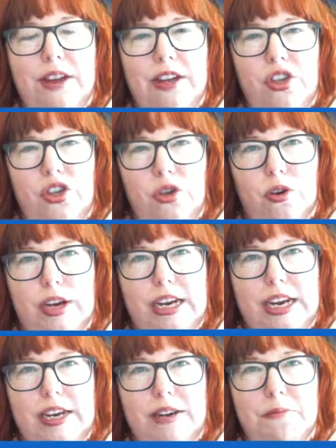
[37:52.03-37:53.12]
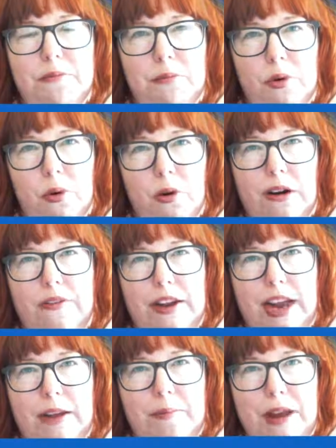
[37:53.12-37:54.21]
enjoyed it more if it
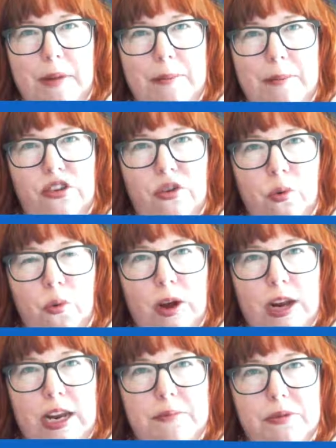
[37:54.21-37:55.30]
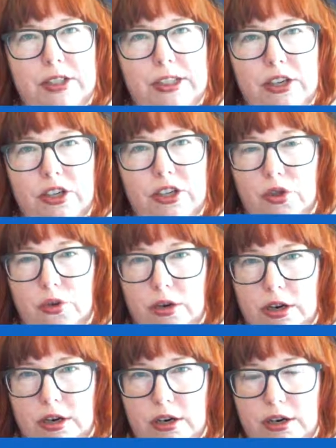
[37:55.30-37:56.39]
had been about 20%
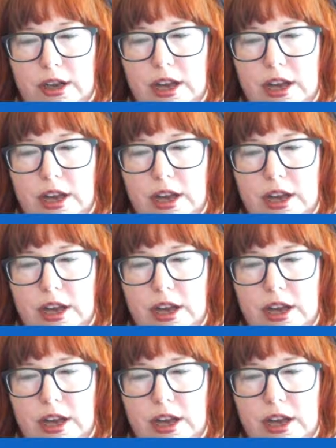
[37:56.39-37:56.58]
shorter.